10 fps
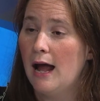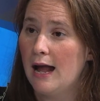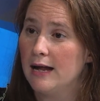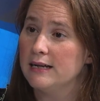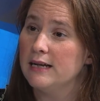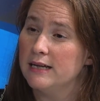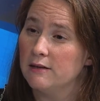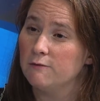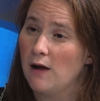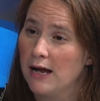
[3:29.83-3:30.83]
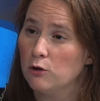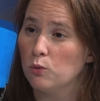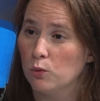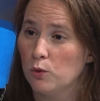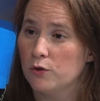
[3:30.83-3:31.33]
And in the final
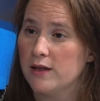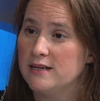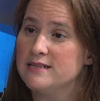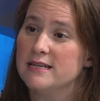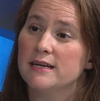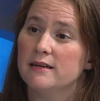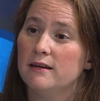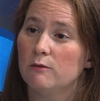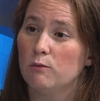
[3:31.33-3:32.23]
rule, they did